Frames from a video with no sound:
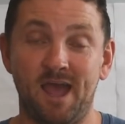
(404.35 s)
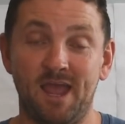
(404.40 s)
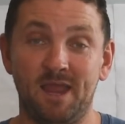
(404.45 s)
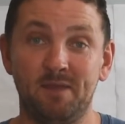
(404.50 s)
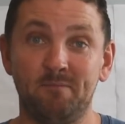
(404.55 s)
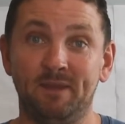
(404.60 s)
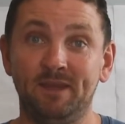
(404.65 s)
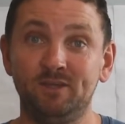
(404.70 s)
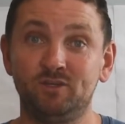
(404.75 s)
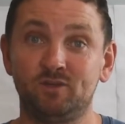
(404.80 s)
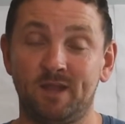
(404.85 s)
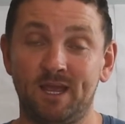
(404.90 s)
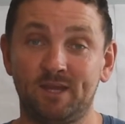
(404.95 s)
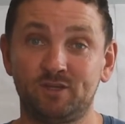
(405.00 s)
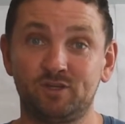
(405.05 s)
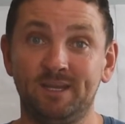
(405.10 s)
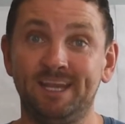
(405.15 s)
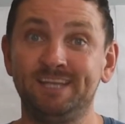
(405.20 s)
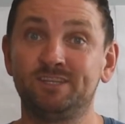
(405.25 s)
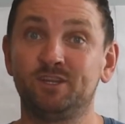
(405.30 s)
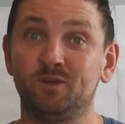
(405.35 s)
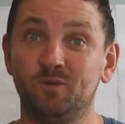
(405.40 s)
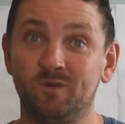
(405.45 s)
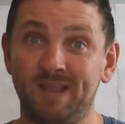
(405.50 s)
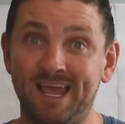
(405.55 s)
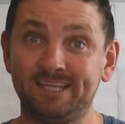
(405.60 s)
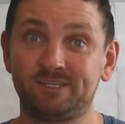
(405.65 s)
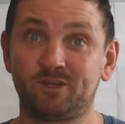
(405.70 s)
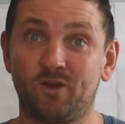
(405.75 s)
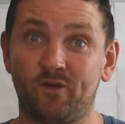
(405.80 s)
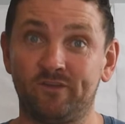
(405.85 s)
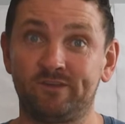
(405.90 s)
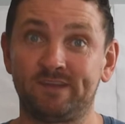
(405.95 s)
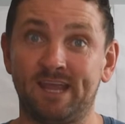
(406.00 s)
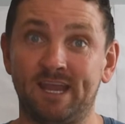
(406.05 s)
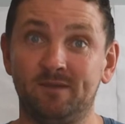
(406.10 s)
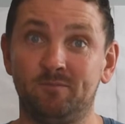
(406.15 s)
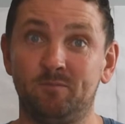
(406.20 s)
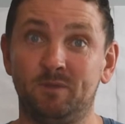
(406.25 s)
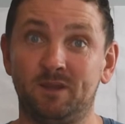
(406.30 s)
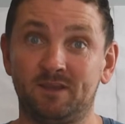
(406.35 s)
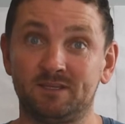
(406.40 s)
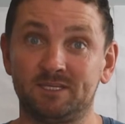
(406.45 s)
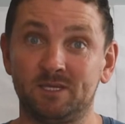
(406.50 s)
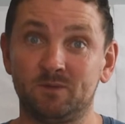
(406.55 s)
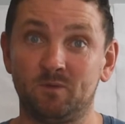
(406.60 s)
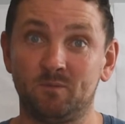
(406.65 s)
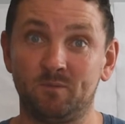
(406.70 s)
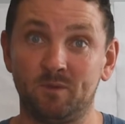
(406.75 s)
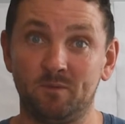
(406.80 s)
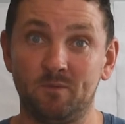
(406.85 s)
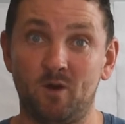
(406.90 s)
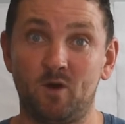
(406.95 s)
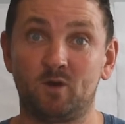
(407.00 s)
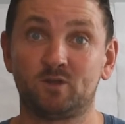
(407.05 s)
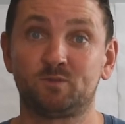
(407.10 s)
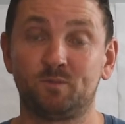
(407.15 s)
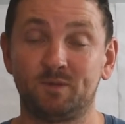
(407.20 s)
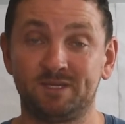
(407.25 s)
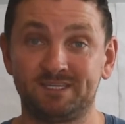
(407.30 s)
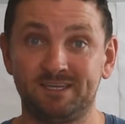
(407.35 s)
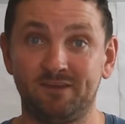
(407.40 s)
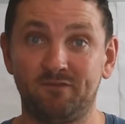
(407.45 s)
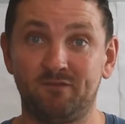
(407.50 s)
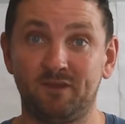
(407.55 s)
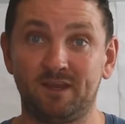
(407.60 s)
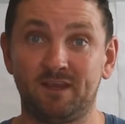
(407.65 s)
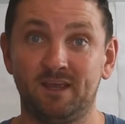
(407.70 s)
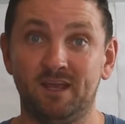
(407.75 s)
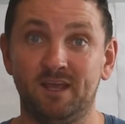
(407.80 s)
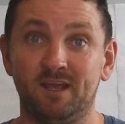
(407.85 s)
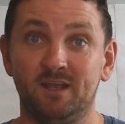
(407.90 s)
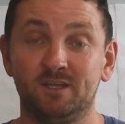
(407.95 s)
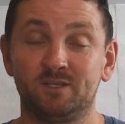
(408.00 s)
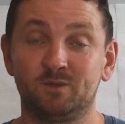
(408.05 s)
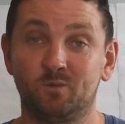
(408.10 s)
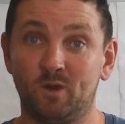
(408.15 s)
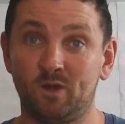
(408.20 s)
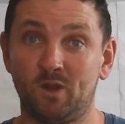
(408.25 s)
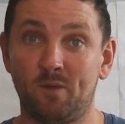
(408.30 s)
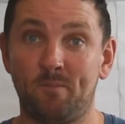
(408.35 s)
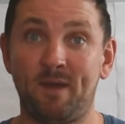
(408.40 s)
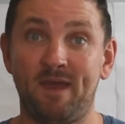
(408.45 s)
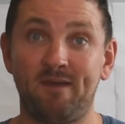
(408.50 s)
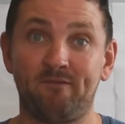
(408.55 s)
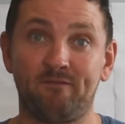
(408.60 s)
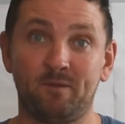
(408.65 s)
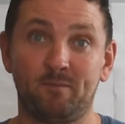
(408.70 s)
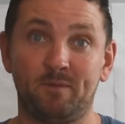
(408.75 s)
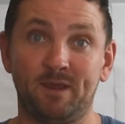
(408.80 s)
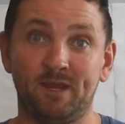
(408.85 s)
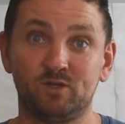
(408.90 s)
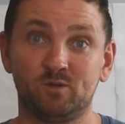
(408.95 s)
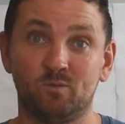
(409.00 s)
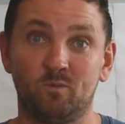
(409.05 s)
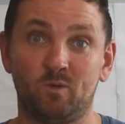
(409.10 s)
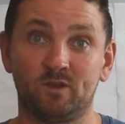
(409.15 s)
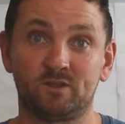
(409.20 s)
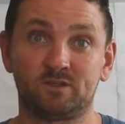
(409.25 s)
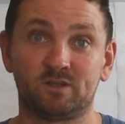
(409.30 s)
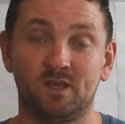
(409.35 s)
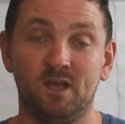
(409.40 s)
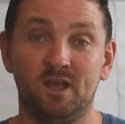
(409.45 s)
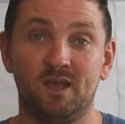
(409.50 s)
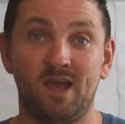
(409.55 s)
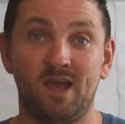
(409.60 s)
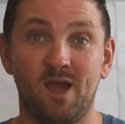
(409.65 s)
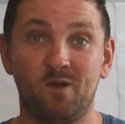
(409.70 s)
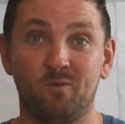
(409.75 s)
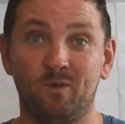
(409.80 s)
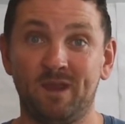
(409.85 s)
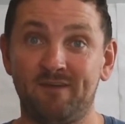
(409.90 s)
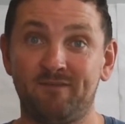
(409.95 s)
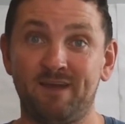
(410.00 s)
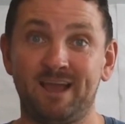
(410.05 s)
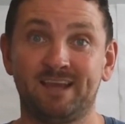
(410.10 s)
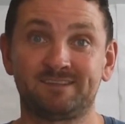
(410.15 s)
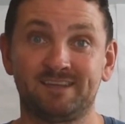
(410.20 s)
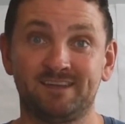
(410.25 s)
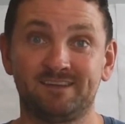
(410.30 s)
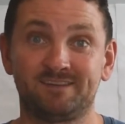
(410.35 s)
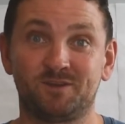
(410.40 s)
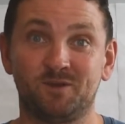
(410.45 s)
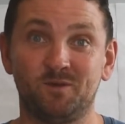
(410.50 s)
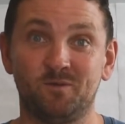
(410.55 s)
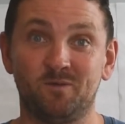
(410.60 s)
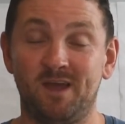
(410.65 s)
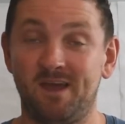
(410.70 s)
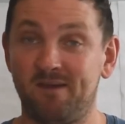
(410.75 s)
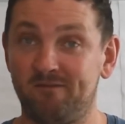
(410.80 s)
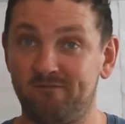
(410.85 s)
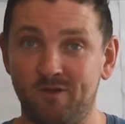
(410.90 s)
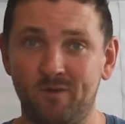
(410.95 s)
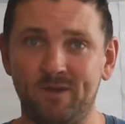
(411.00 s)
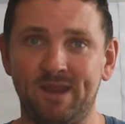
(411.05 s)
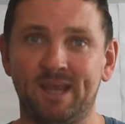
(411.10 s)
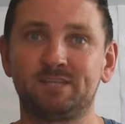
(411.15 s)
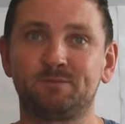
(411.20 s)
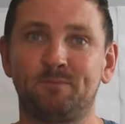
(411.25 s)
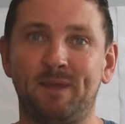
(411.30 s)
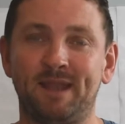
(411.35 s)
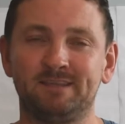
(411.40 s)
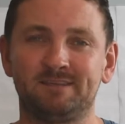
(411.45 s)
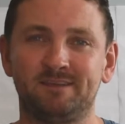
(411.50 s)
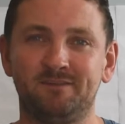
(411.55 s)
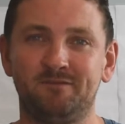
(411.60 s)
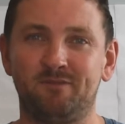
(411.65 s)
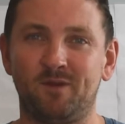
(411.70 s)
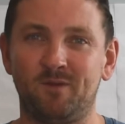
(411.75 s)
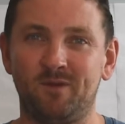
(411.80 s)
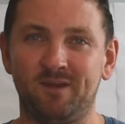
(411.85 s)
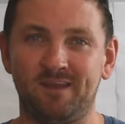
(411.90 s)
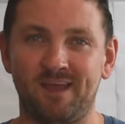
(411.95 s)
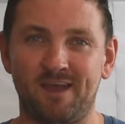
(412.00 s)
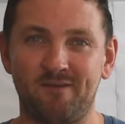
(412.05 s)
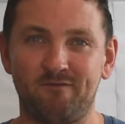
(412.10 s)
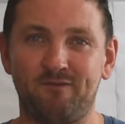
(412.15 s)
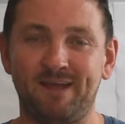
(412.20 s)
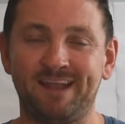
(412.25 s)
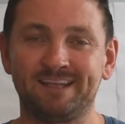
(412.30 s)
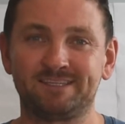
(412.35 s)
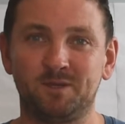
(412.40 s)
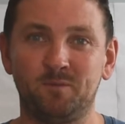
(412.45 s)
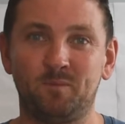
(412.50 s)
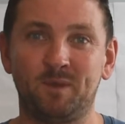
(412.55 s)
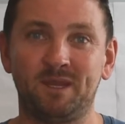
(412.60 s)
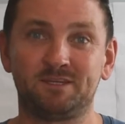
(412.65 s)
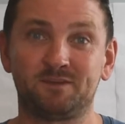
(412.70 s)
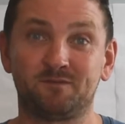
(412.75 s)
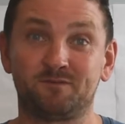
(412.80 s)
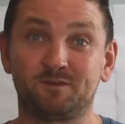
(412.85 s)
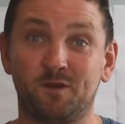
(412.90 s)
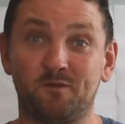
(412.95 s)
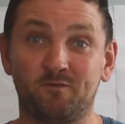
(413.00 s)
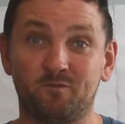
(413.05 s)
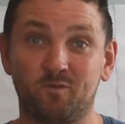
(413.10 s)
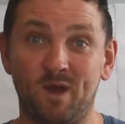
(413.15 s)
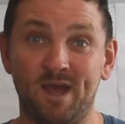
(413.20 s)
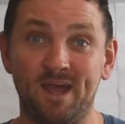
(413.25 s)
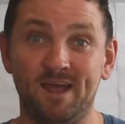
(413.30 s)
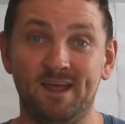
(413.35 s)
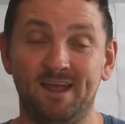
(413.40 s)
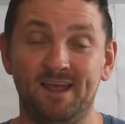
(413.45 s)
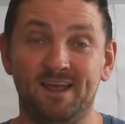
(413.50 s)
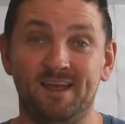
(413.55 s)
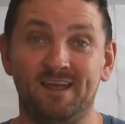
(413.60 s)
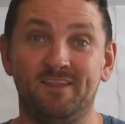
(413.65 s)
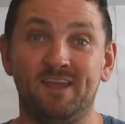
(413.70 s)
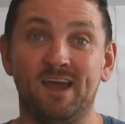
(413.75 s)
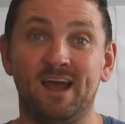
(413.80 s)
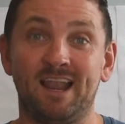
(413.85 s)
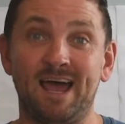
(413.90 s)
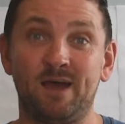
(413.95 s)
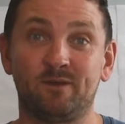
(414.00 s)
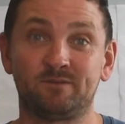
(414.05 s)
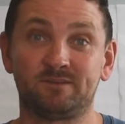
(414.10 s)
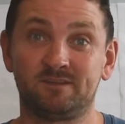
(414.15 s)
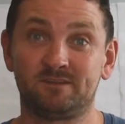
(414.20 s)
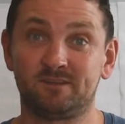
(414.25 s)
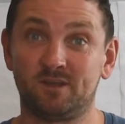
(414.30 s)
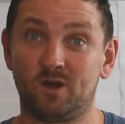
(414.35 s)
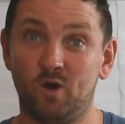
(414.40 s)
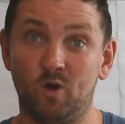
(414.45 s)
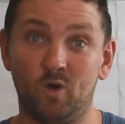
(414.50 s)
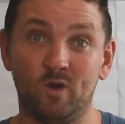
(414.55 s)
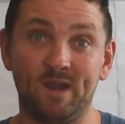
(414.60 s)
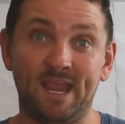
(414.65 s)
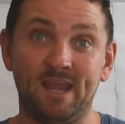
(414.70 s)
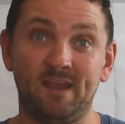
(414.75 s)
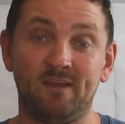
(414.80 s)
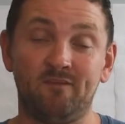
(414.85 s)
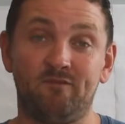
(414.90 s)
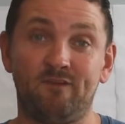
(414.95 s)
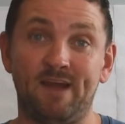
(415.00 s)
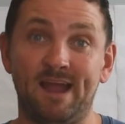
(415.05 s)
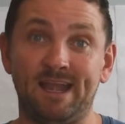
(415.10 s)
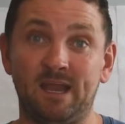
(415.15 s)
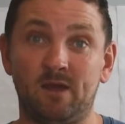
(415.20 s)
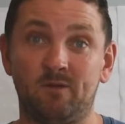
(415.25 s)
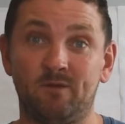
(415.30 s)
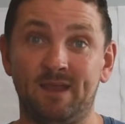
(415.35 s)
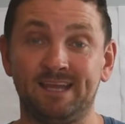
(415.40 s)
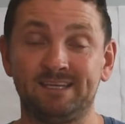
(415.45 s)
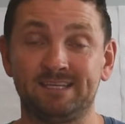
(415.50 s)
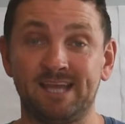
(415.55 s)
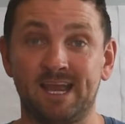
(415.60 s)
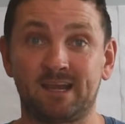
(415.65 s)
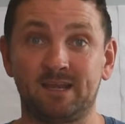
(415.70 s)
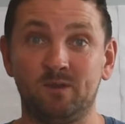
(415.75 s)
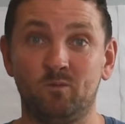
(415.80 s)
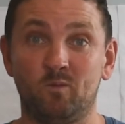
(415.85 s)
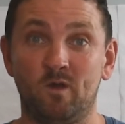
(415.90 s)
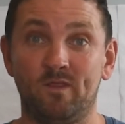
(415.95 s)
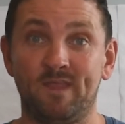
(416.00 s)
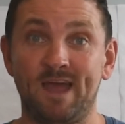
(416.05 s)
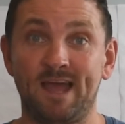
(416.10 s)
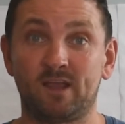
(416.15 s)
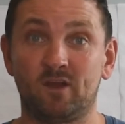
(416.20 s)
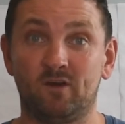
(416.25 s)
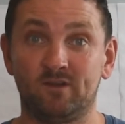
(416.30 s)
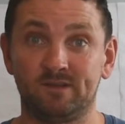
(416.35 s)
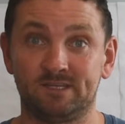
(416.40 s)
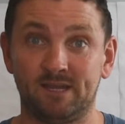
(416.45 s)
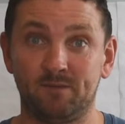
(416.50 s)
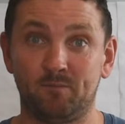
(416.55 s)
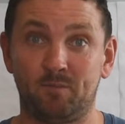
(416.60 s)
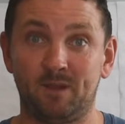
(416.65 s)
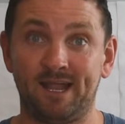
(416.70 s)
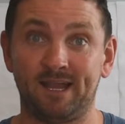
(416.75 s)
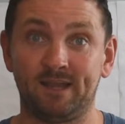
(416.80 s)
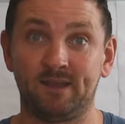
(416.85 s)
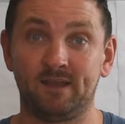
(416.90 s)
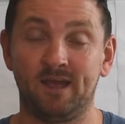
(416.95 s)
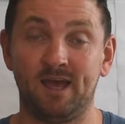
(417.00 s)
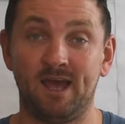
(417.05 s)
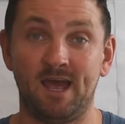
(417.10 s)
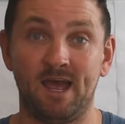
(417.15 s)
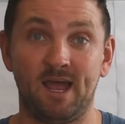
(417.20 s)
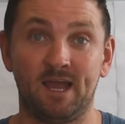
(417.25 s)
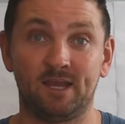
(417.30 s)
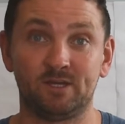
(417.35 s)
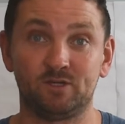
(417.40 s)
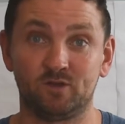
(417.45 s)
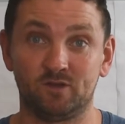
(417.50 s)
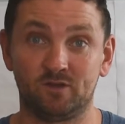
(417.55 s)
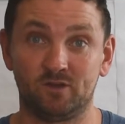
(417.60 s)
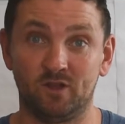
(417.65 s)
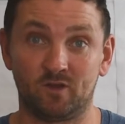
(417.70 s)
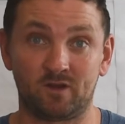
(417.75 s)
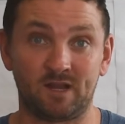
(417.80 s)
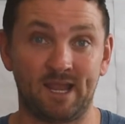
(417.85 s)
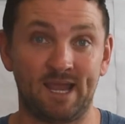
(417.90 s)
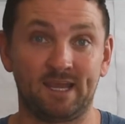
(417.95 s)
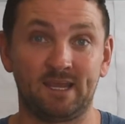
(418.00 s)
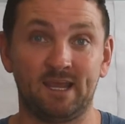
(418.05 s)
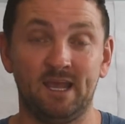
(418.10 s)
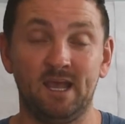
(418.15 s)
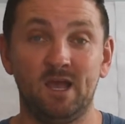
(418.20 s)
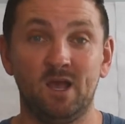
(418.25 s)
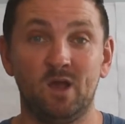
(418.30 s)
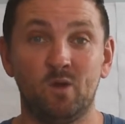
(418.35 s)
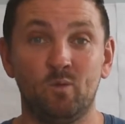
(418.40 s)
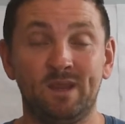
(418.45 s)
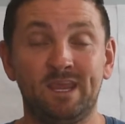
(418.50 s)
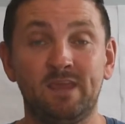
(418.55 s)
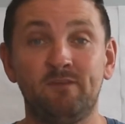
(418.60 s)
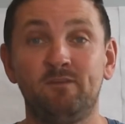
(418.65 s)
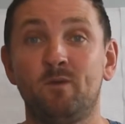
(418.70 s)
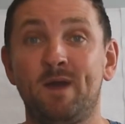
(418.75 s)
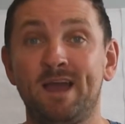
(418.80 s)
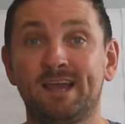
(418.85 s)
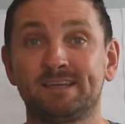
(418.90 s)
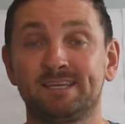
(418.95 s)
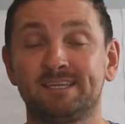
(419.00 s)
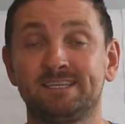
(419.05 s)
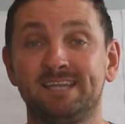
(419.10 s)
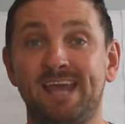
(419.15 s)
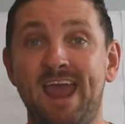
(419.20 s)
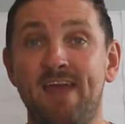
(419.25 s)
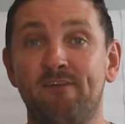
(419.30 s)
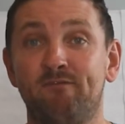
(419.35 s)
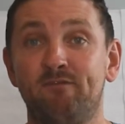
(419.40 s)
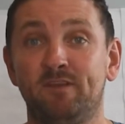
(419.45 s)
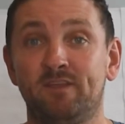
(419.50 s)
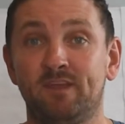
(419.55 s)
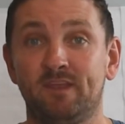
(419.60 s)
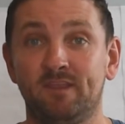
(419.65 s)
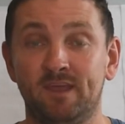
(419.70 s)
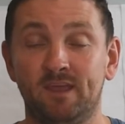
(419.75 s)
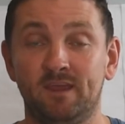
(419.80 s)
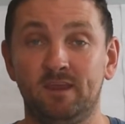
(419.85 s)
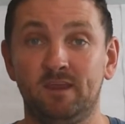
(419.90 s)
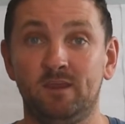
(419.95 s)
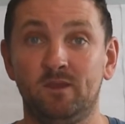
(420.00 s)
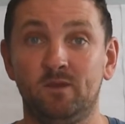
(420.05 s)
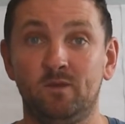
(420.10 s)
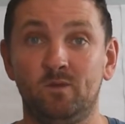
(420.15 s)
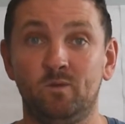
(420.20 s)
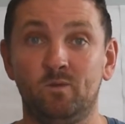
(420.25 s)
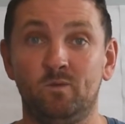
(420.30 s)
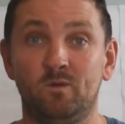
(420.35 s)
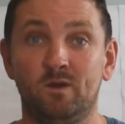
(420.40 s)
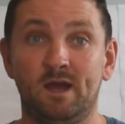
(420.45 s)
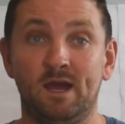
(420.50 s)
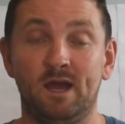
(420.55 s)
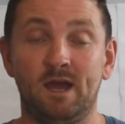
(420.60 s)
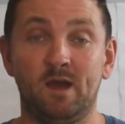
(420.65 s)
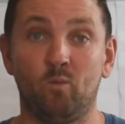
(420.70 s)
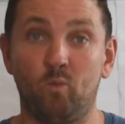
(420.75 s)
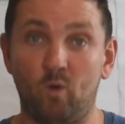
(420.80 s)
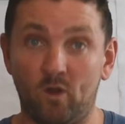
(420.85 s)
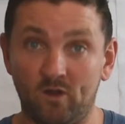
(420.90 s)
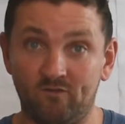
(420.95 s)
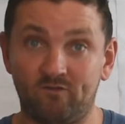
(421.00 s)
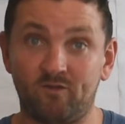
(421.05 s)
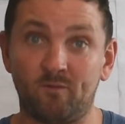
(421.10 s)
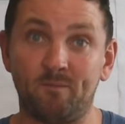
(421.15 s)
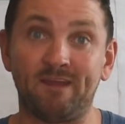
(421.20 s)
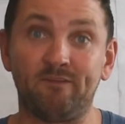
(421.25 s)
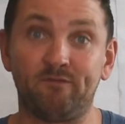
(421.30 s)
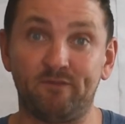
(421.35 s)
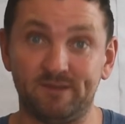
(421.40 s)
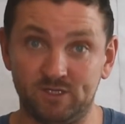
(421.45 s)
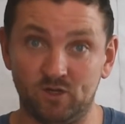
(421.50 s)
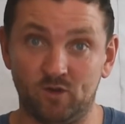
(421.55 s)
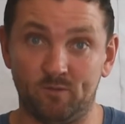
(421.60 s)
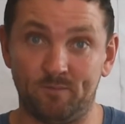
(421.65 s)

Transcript: It means you'll actually need to do less content because it will be more specific to what your perfect patient wants. We have access to a very expensive, very fancy piece of software that allows us to hone in and find out exactly what that content plan should look like. We give you access to everything that you want from my physio